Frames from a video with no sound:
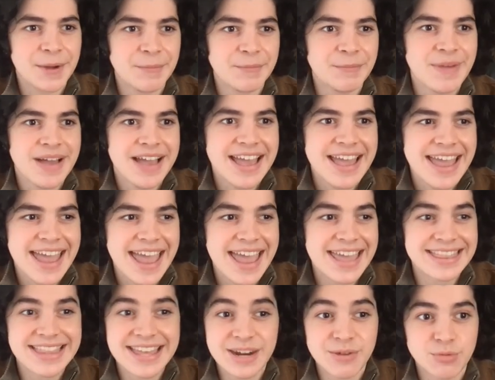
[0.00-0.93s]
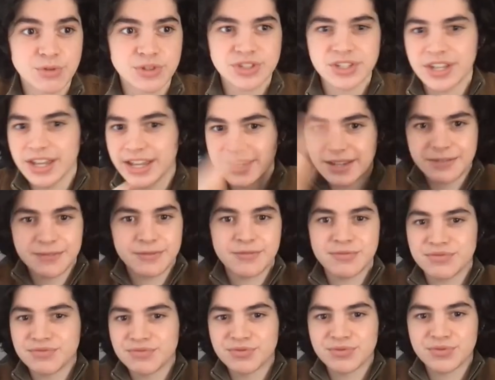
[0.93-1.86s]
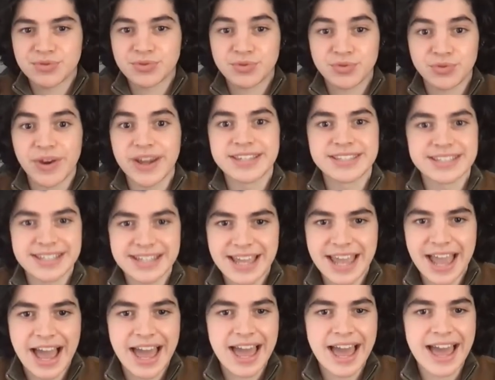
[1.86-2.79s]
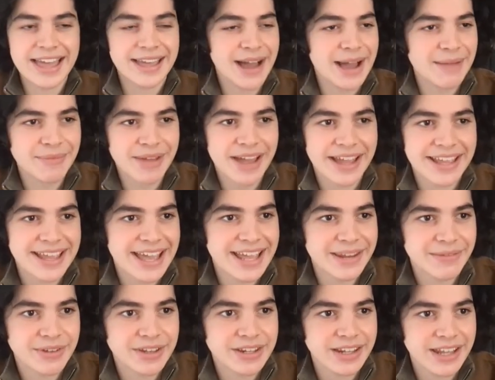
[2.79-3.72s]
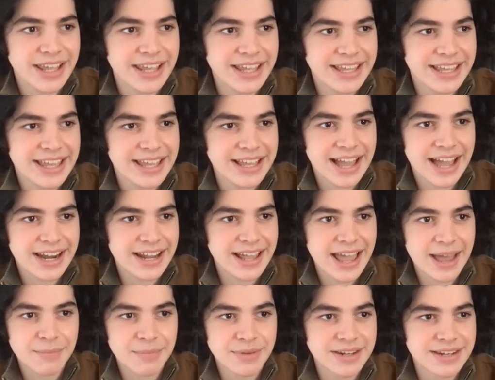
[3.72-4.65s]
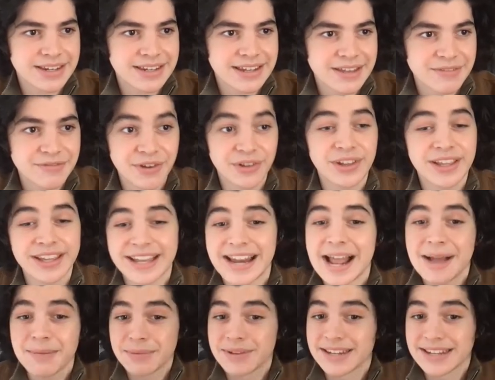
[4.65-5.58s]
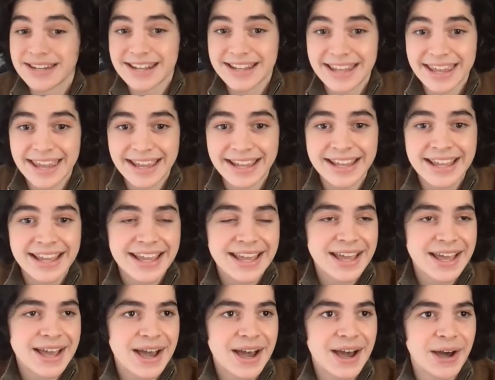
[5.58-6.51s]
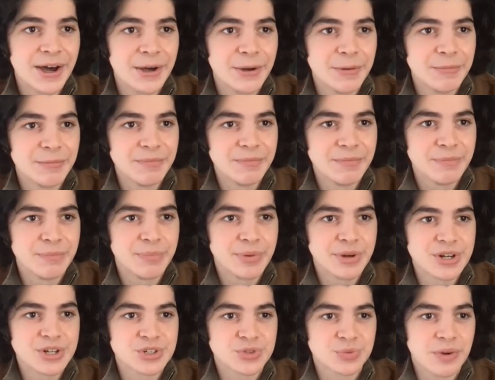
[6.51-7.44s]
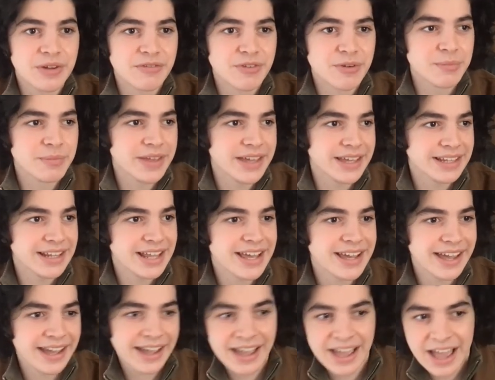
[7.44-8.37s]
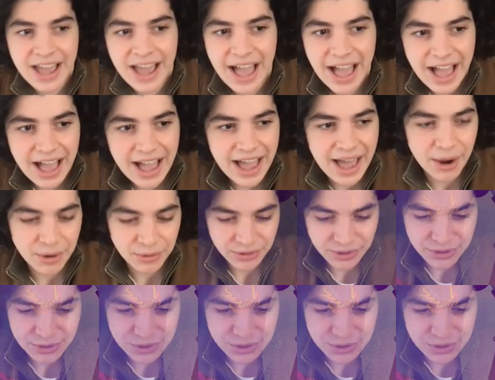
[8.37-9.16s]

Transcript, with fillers: Um, and then it was like crazy. I, I, I mean, I can't even like, it kind of happened. It felt like it happened in a day. Um, but it just went from being like our